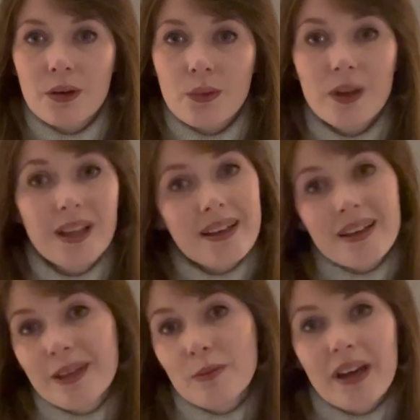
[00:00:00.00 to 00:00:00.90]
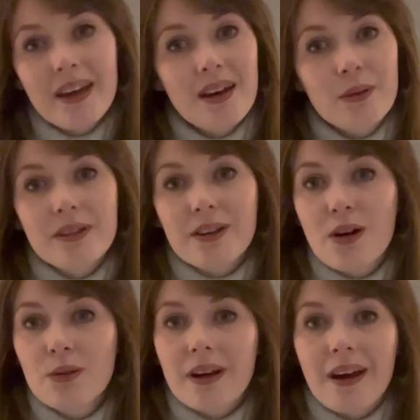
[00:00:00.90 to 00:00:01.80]
Will I keep my hair with the
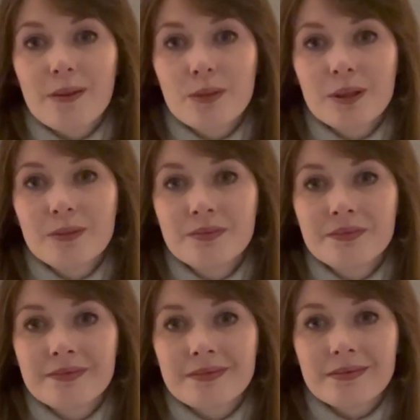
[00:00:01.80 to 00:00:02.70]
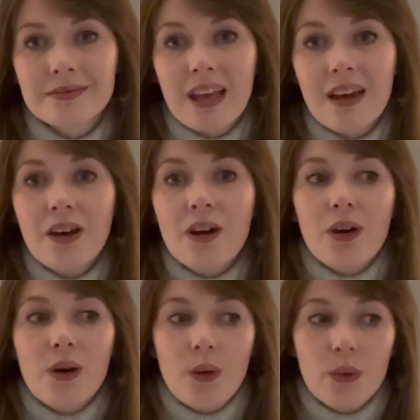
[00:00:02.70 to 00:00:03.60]
cold cap?
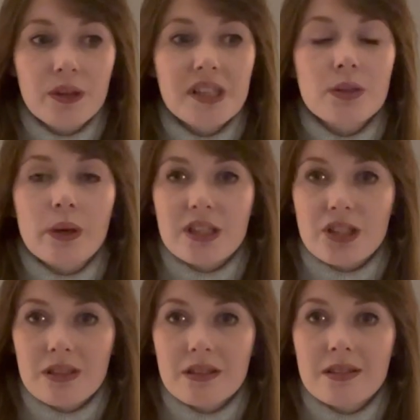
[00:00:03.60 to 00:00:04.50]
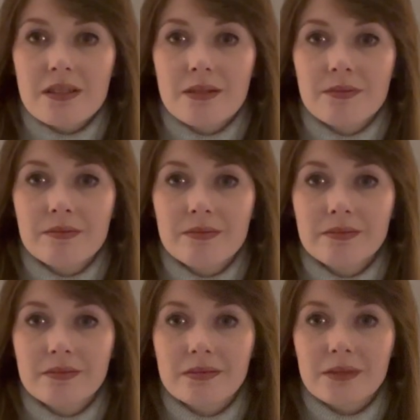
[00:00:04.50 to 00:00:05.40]
All these questions
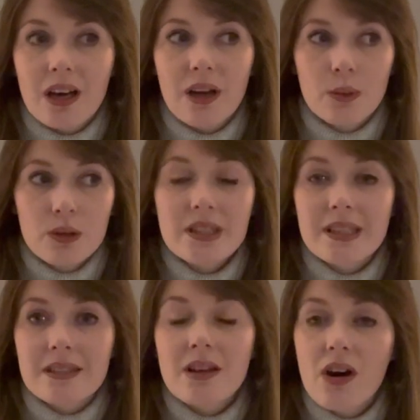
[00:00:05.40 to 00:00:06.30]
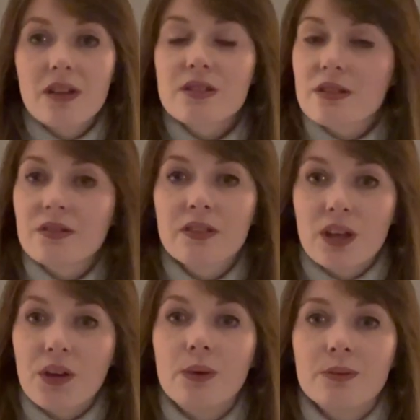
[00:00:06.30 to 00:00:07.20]
I wanted to answer for
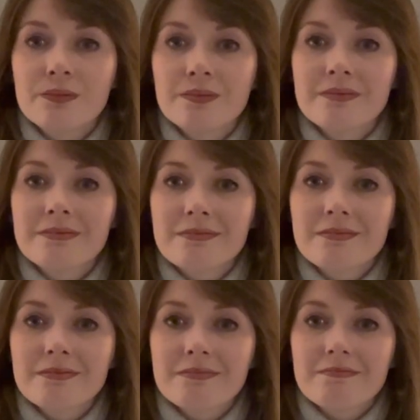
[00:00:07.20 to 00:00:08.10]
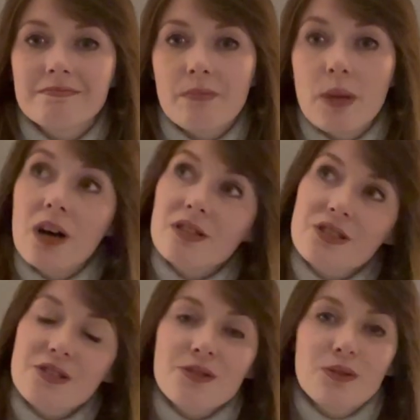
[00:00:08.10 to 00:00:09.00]
you,
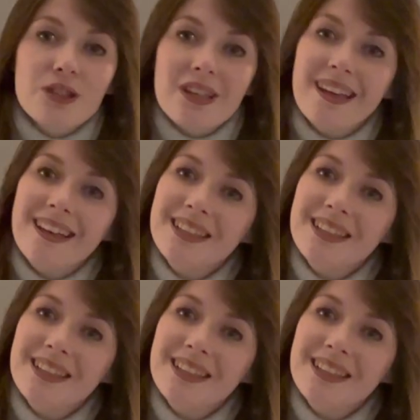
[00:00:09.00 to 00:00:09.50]
past Georgie,